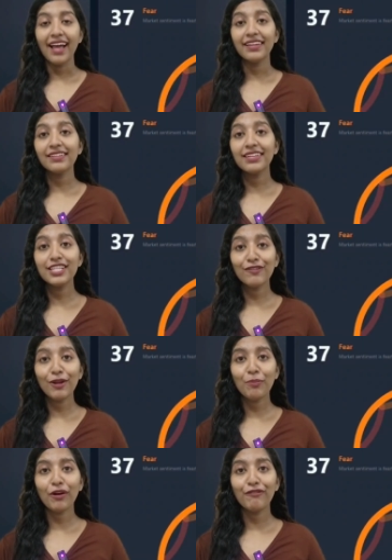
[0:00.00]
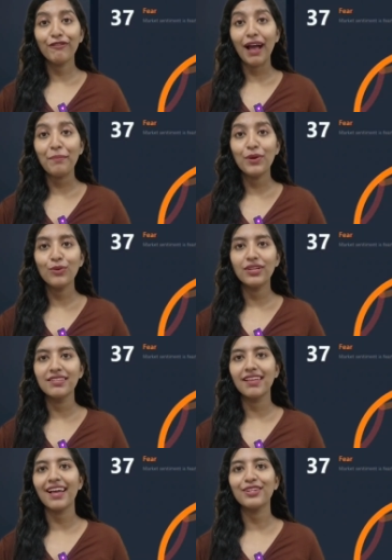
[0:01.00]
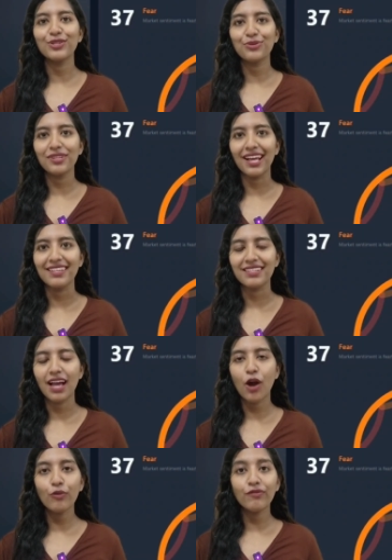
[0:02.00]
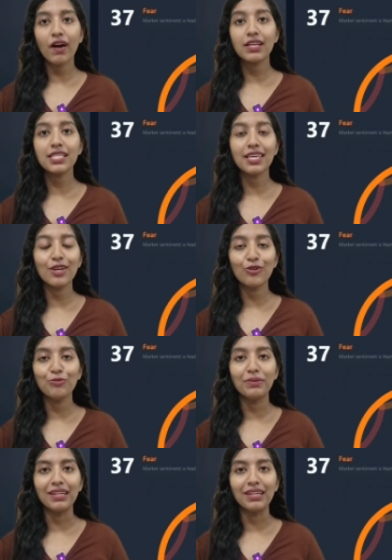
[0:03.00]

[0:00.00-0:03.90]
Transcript: Another developer, Fabio, decided to test how fast he could